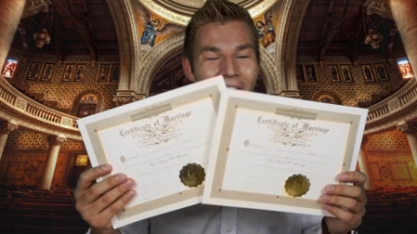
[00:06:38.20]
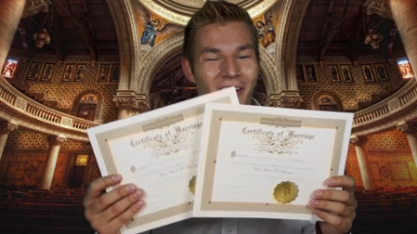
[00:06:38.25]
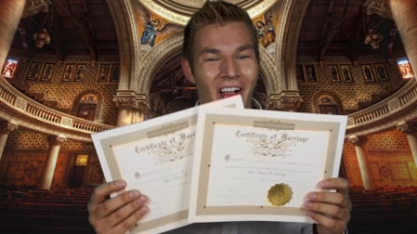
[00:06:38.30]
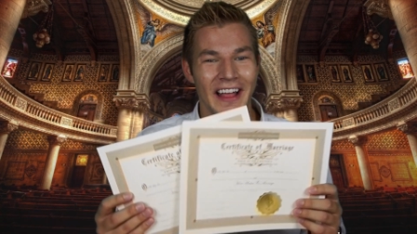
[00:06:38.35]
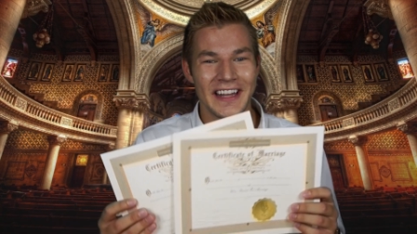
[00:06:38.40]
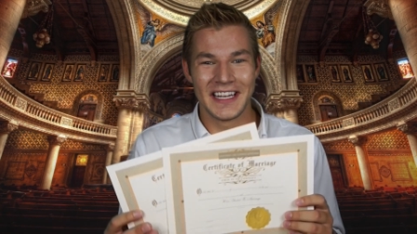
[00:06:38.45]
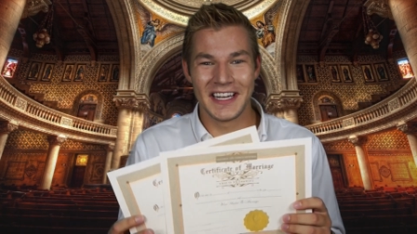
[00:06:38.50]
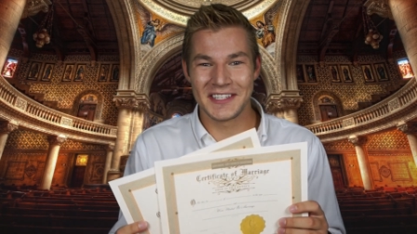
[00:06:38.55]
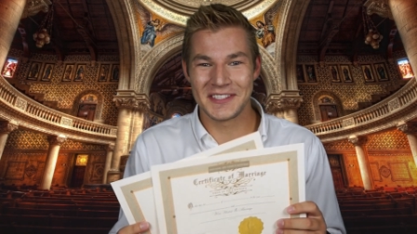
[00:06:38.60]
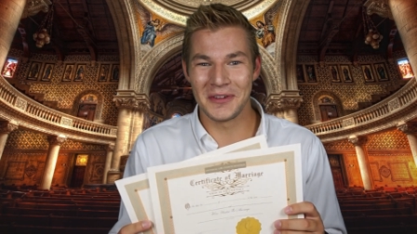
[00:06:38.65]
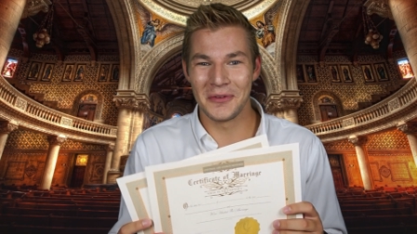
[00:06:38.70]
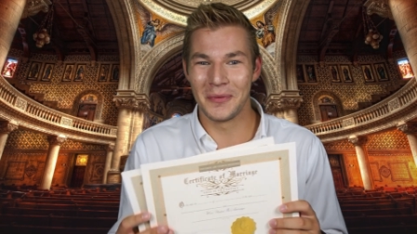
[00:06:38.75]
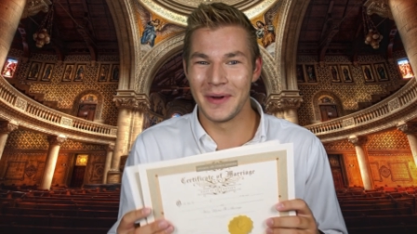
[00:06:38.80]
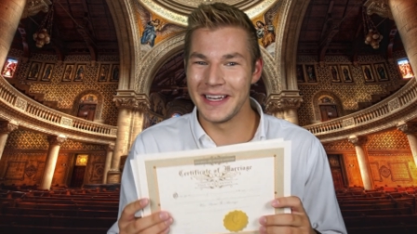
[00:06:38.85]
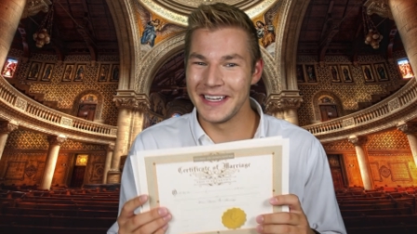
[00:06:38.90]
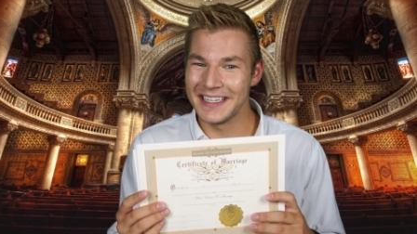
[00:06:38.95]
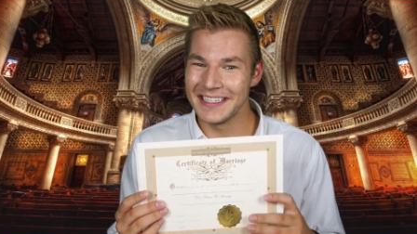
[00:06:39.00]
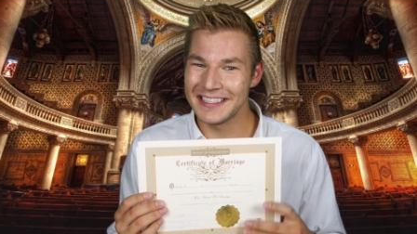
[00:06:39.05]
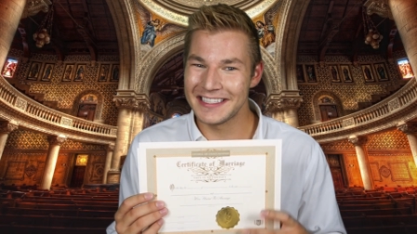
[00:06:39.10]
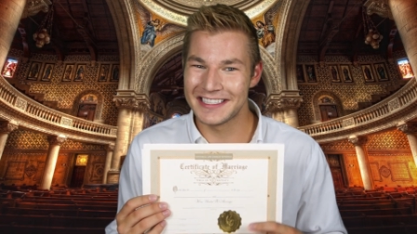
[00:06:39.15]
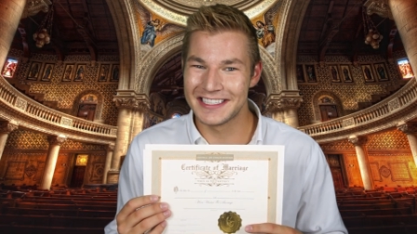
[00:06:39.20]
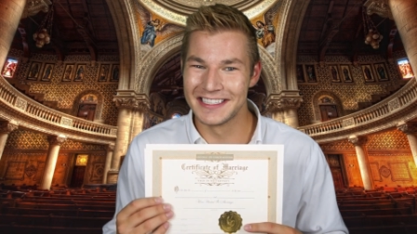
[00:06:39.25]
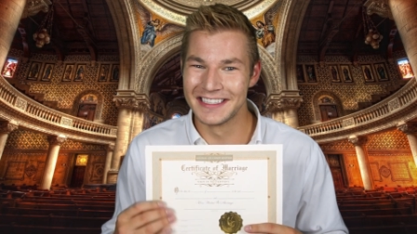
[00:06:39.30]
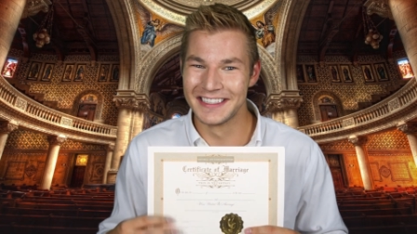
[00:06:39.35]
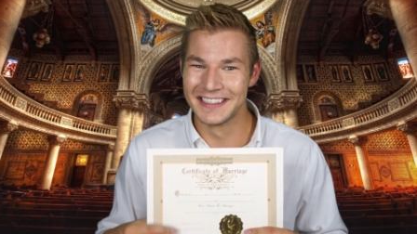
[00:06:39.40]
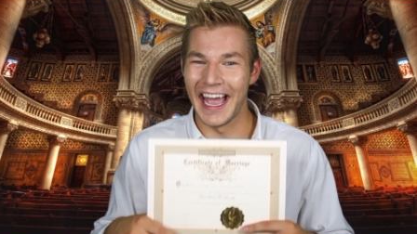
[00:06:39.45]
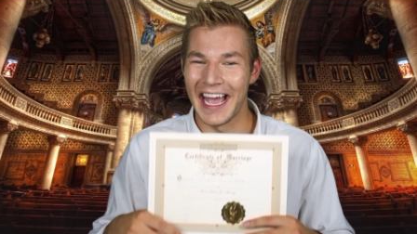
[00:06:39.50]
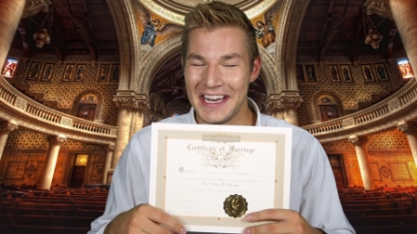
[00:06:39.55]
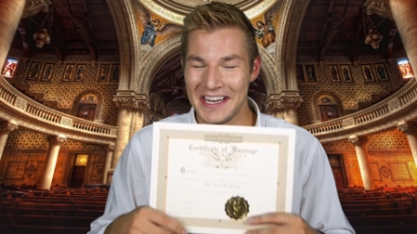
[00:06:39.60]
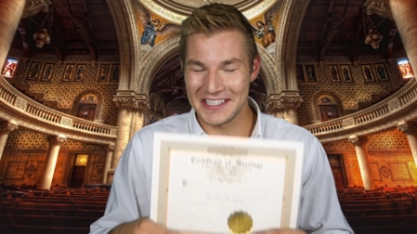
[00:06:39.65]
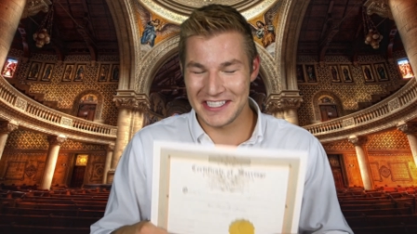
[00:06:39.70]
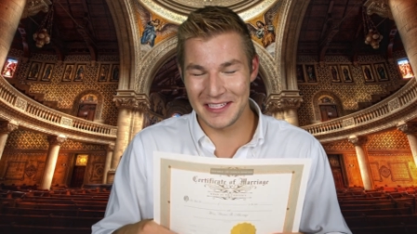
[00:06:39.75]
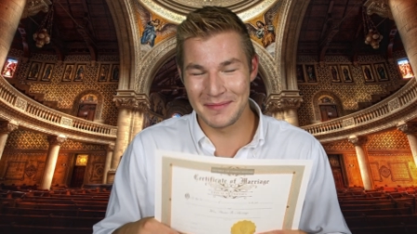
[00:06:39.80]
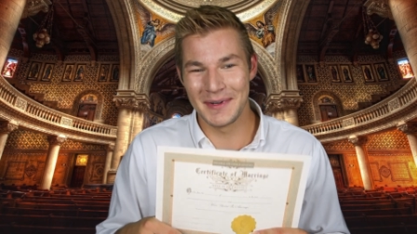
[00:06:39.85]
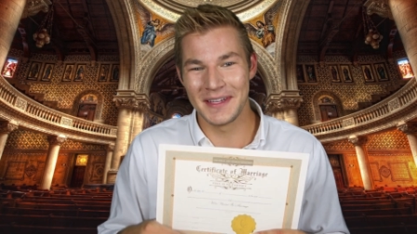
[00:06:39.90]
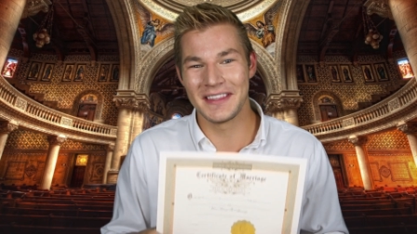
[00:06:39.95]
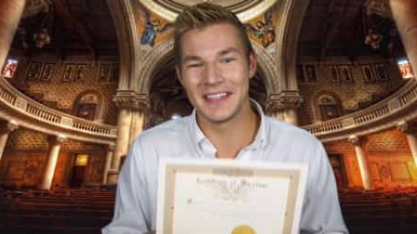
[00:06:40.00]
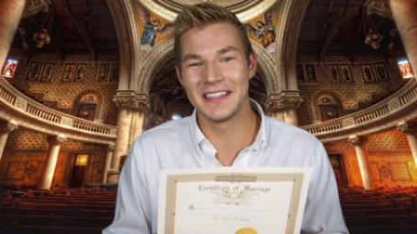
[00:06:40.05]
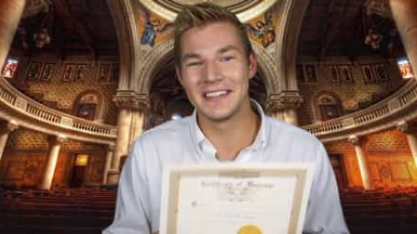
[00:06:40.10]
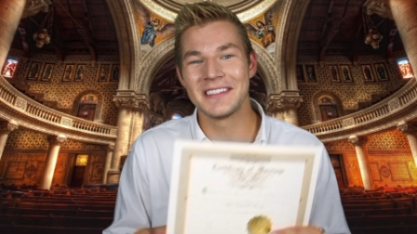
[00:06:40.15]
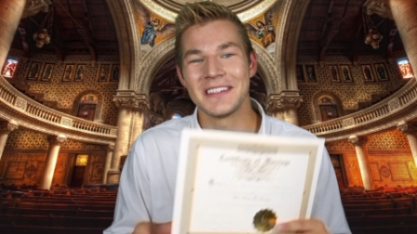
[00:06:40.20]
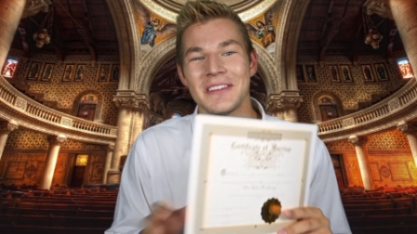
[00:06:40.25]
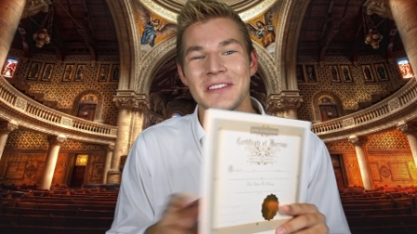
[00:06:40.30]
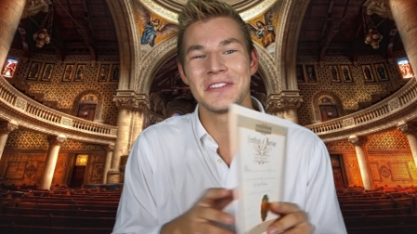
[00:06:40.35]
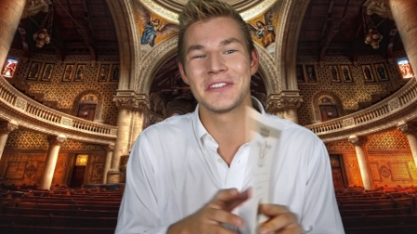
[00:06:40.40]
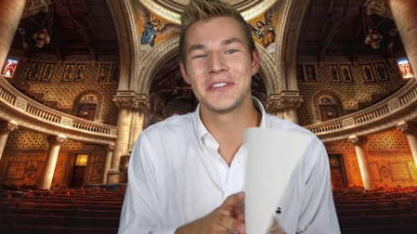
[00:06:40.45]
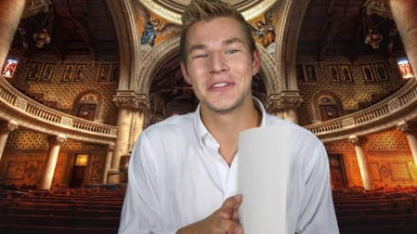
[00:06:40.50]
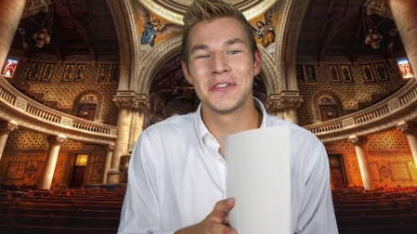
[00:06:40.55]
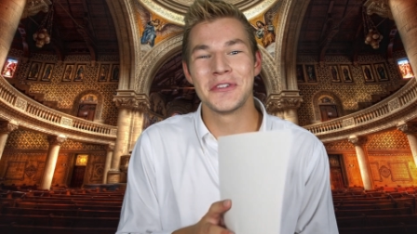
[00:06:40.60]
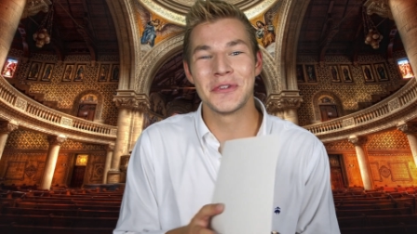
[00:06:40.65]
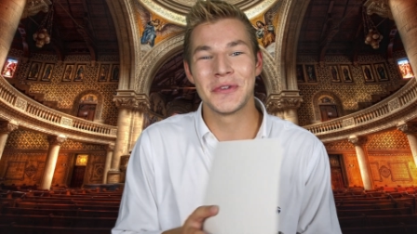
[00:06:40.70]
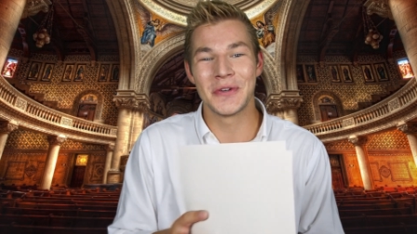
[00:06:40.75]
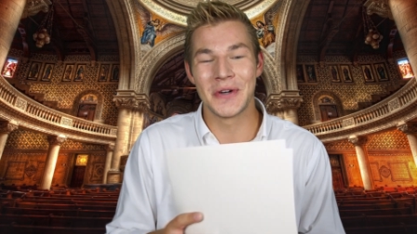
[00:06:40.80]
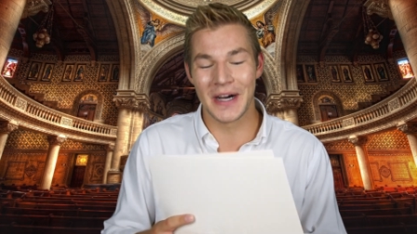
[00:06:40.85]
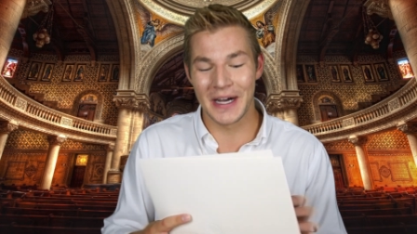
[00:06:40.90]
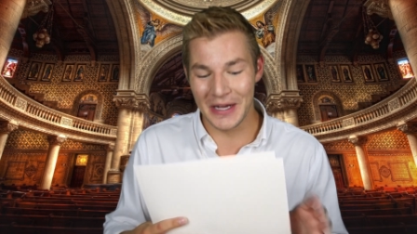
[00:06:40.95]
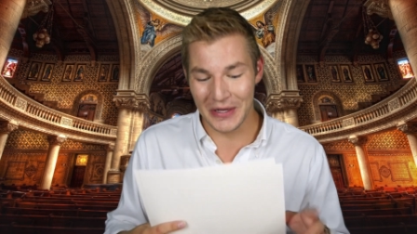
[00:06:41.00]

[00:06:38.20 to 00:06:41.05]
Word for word: all I need is a witness and submit these to